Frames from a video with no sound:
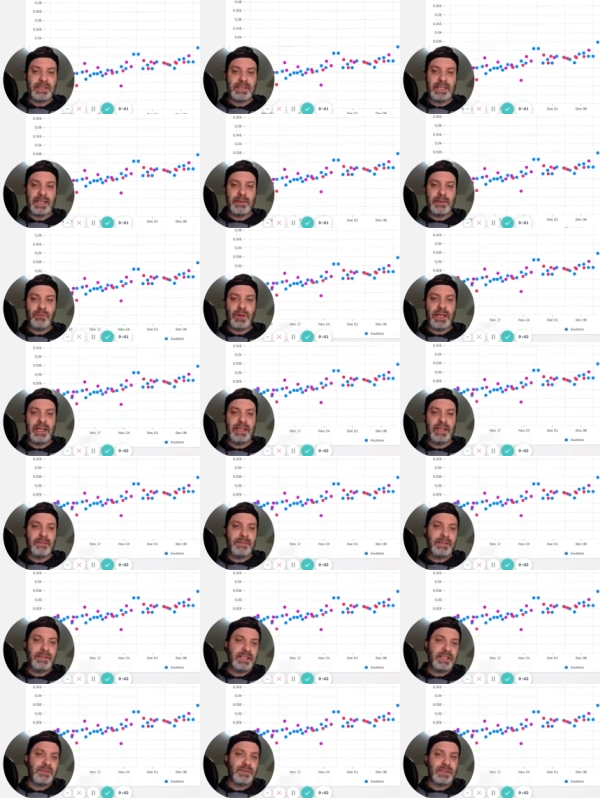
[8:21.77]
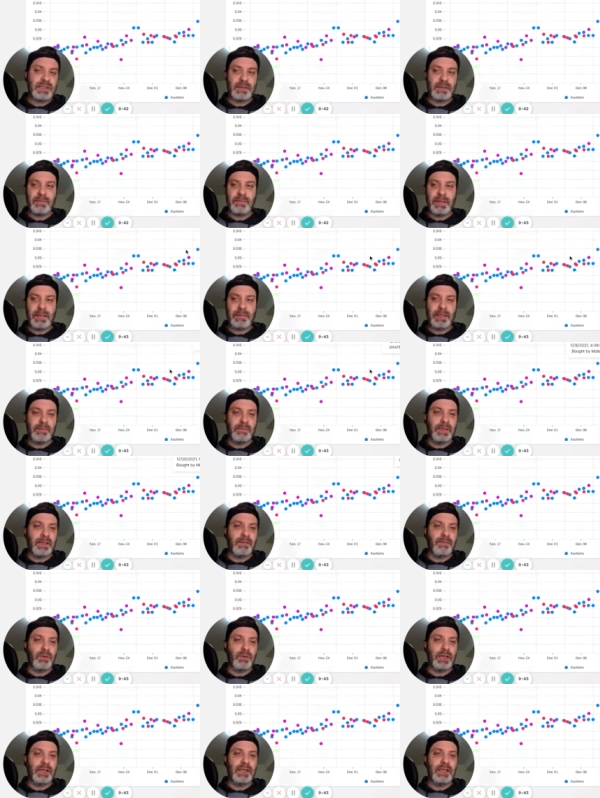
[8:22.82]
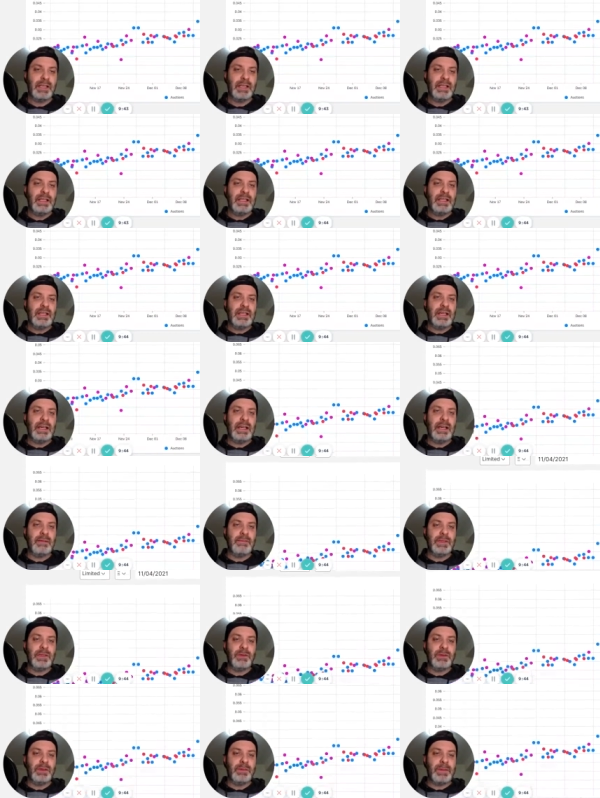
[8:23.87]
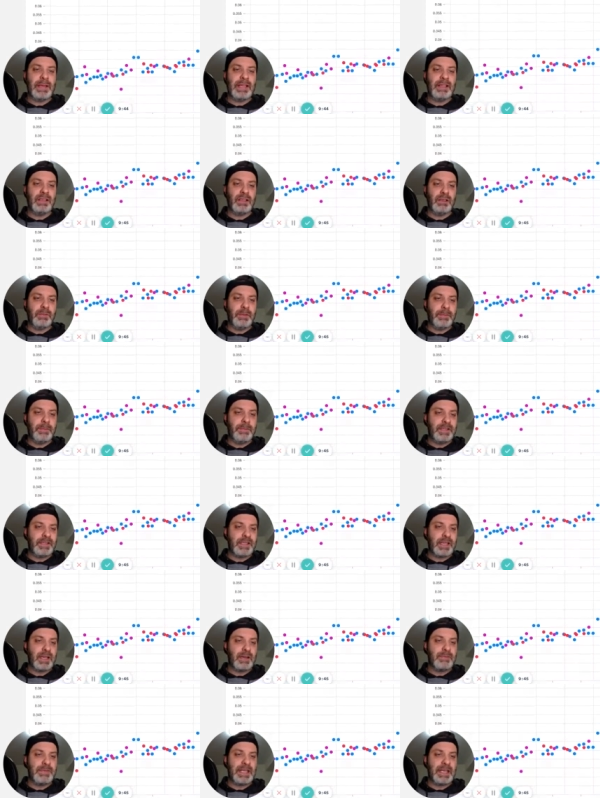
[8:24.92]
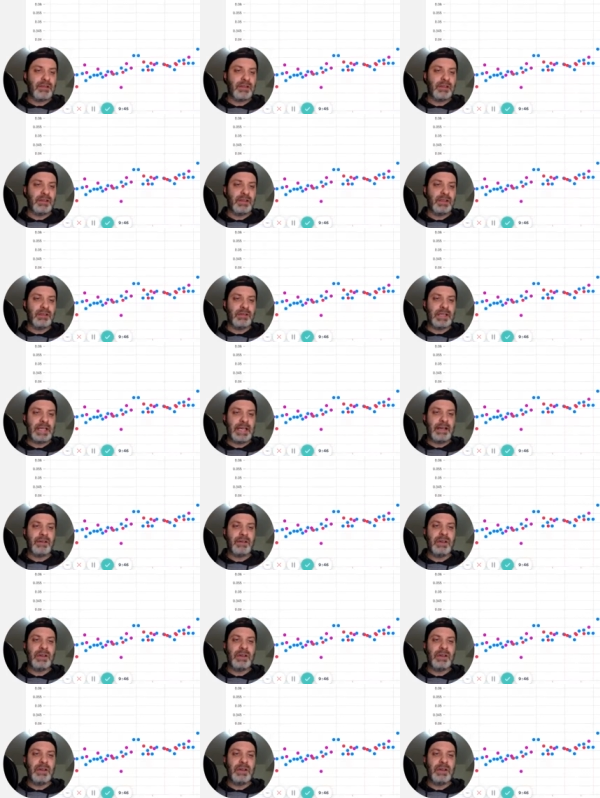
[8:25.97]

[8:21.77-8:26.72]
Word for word: up the same way. I mean, this one's maybe a bit of one. You will pay a little bit, but it's come down a little